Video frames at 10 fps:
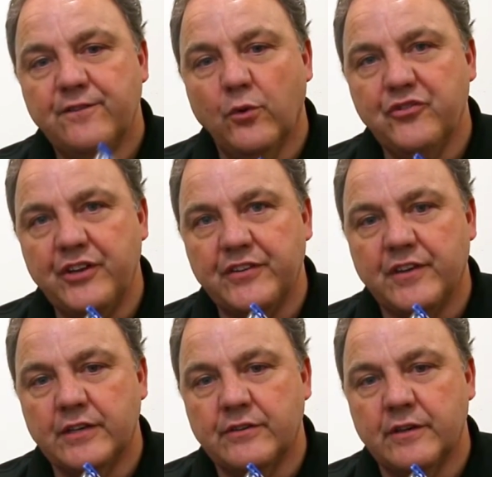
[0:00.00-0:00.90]

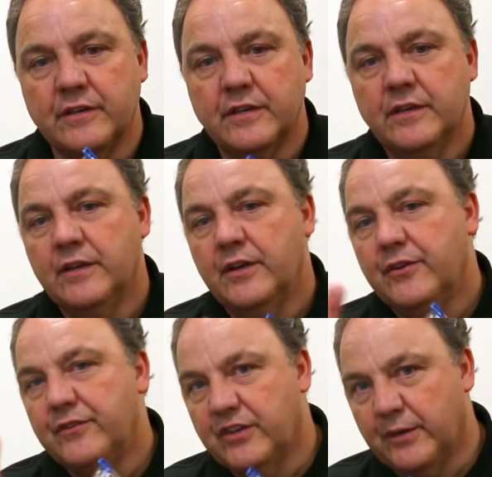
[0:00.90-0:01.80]
4600
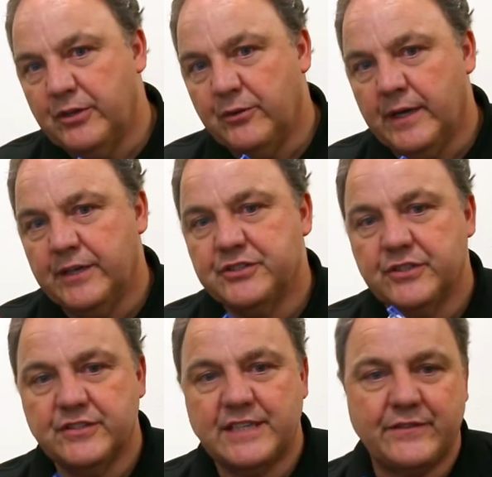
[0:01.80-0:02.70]

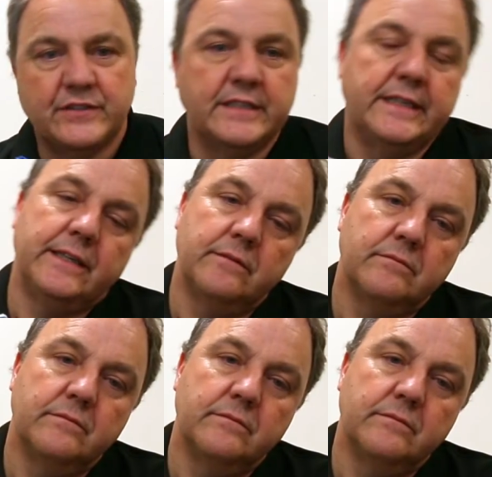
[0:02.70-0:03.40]
WH7D,